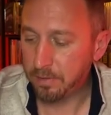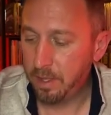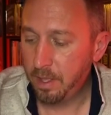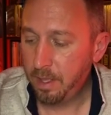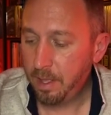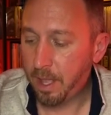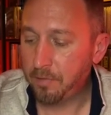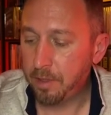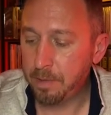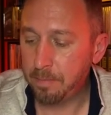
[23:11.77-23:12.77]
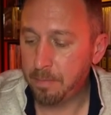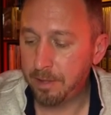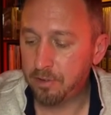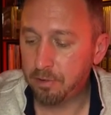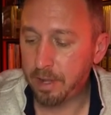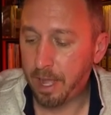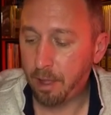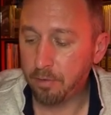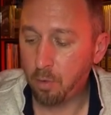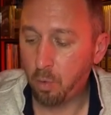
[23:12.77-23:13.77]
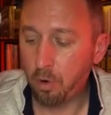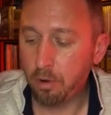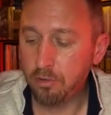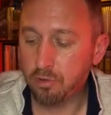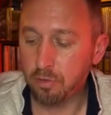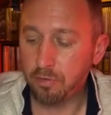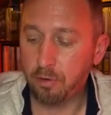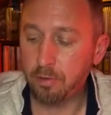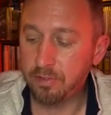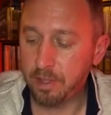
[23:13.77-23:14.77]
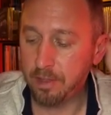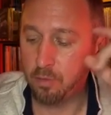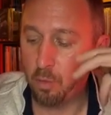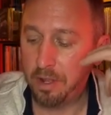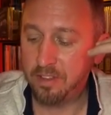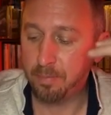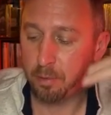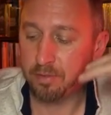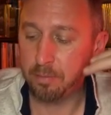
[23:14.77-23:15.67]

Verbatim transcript: having been measured out or traversing is what it's supposed to mean.